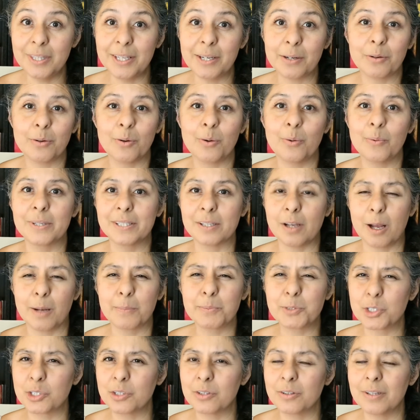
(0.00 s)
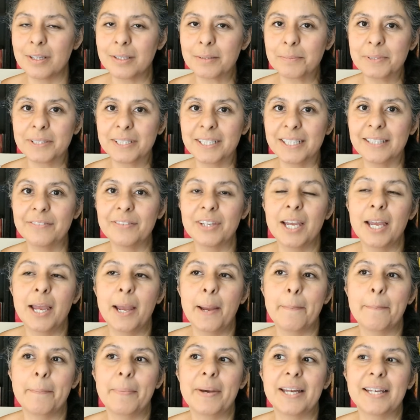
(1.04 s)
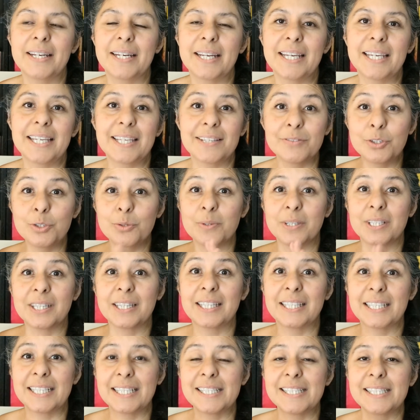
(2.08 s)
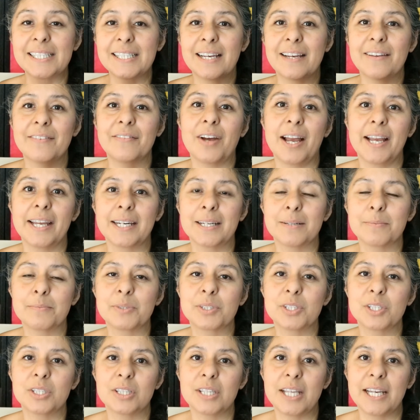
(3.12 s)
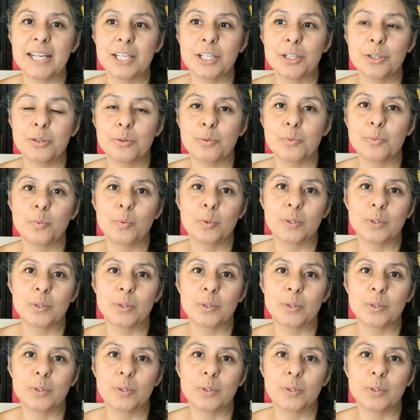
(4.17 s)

They're always optional, I believe, but it gives you a list of items that you